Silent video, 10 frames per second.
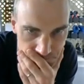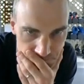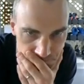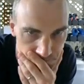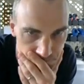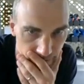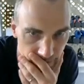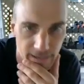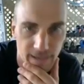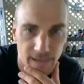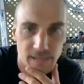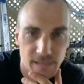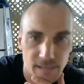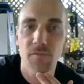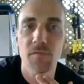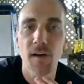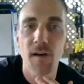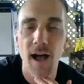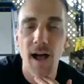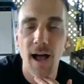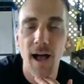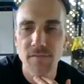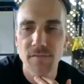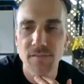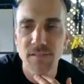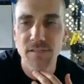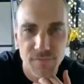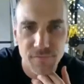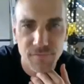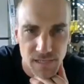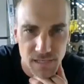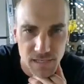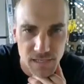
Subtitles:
Exhale, 5, 10 to 15.